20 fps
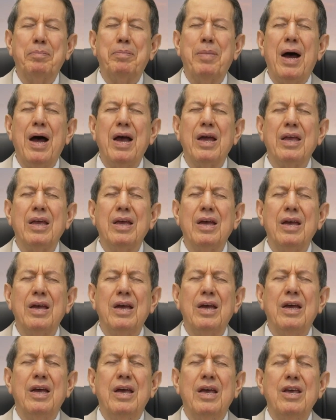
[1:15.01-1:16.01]
Father,
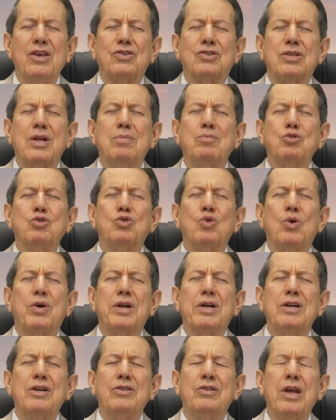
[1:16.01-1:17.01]
we are
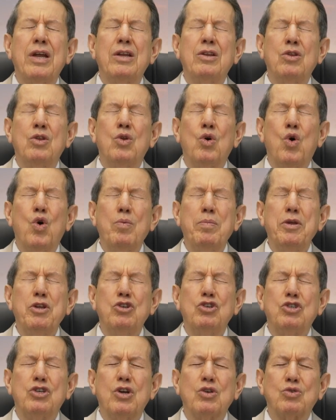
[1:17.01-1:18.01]
praying in the name of
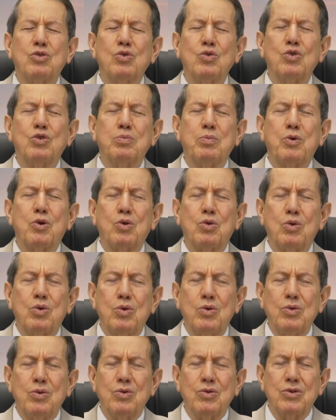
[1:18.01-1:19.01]
Jesus for
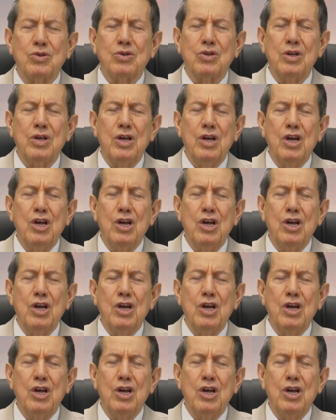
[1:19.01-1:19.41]
everyone.